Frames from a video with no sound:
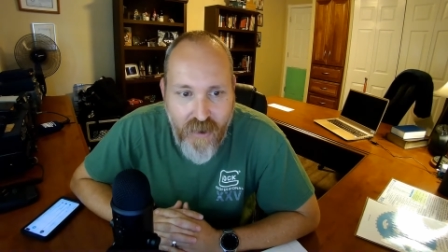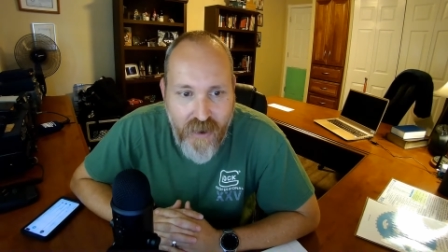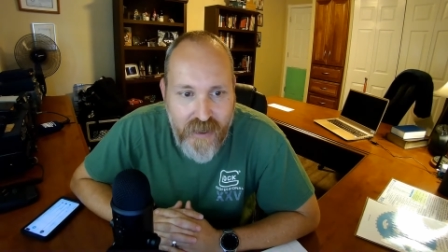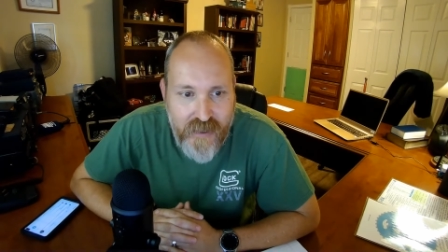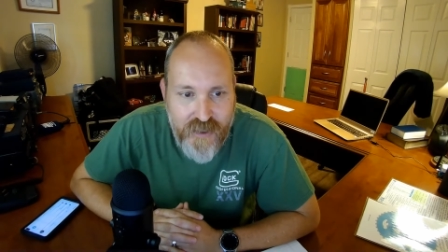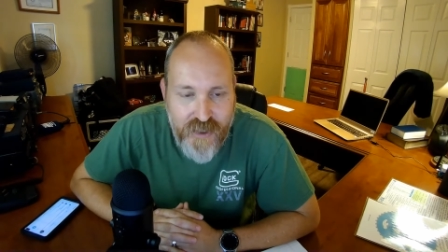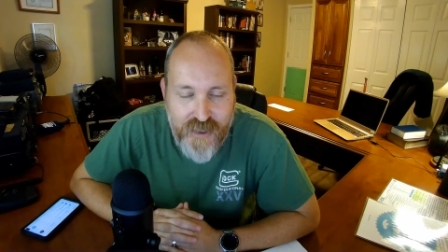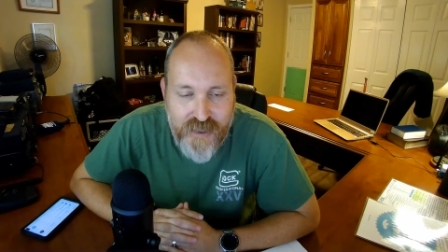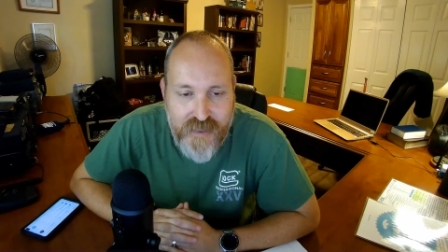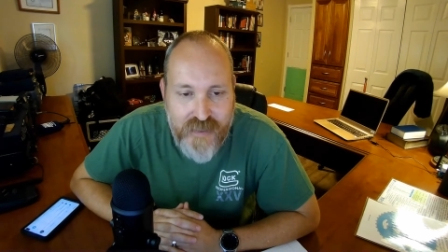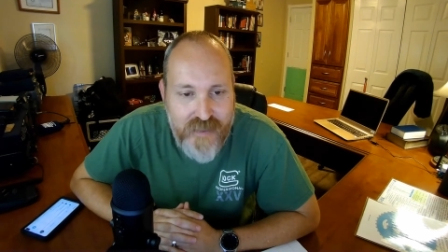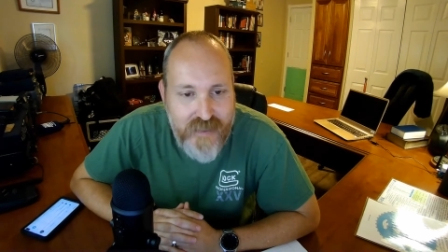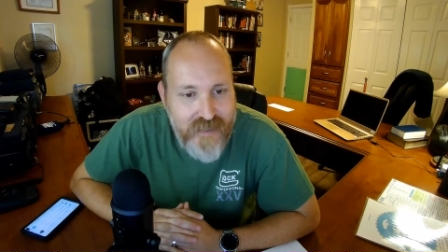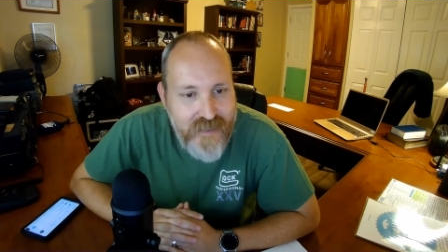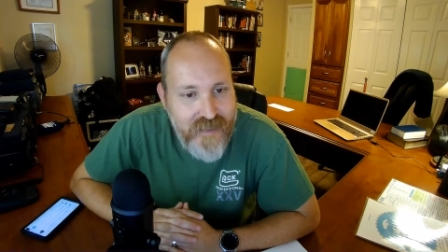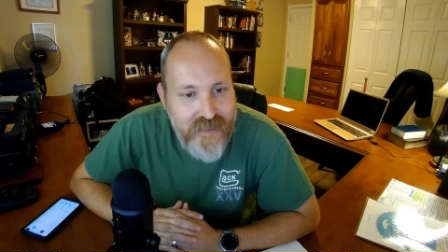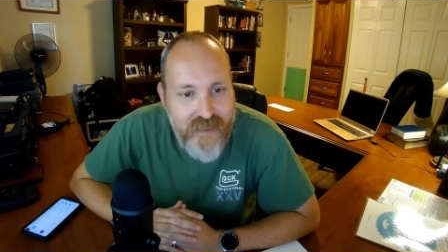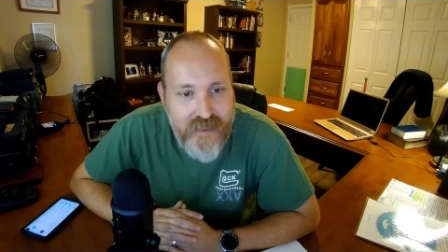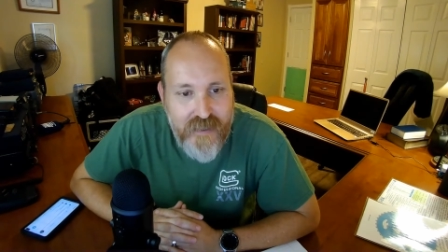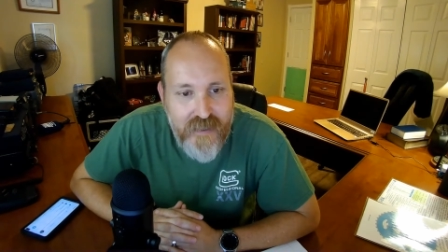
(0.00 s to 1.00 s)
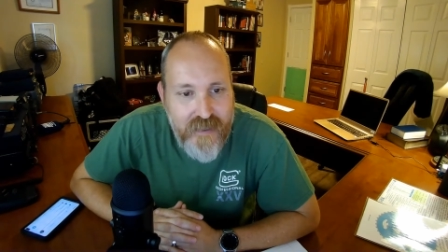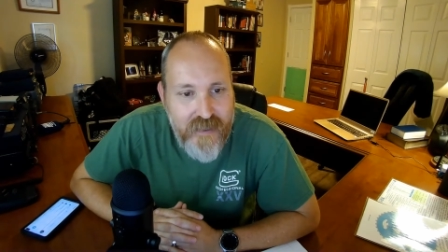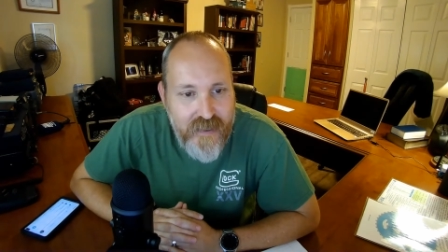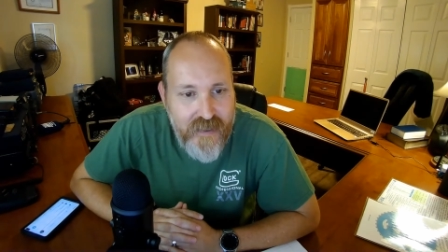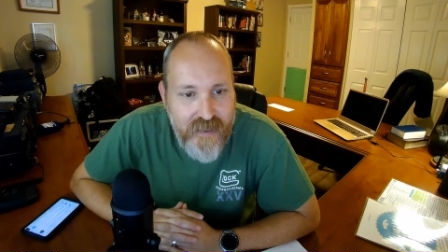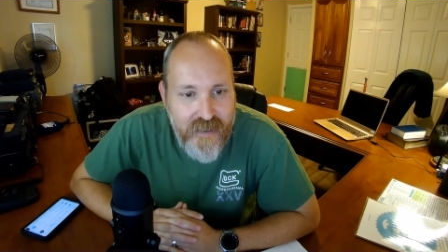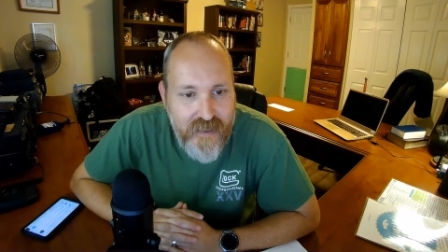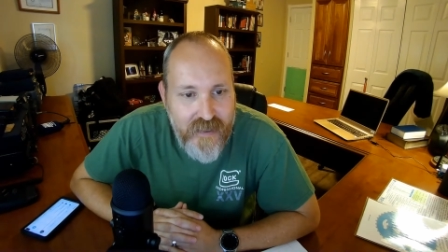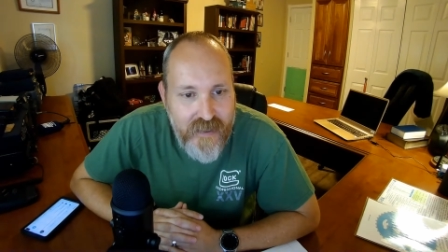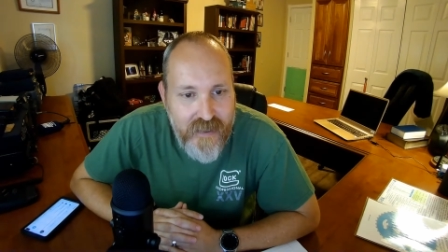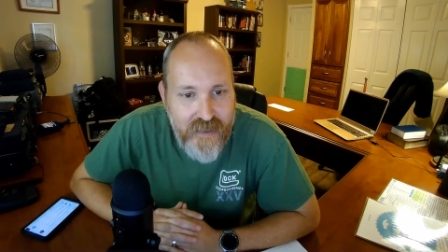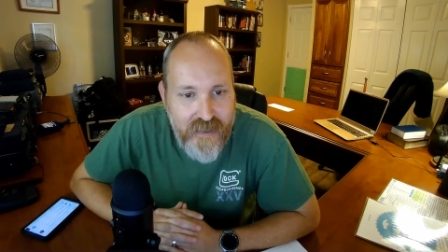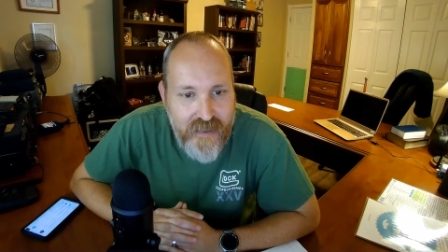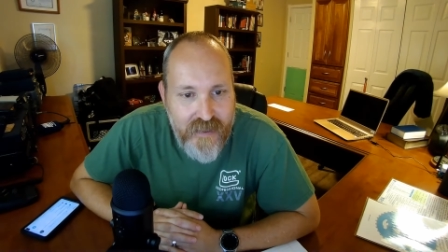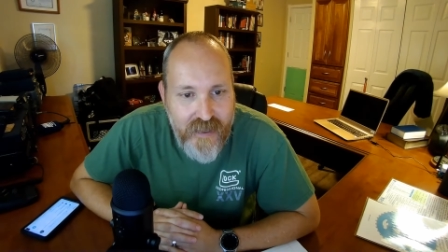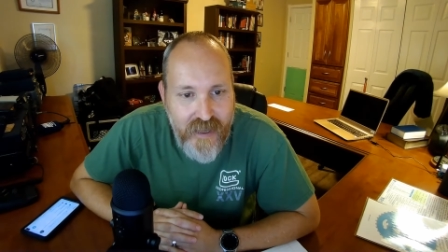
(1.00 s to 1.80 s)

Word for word: I just uh,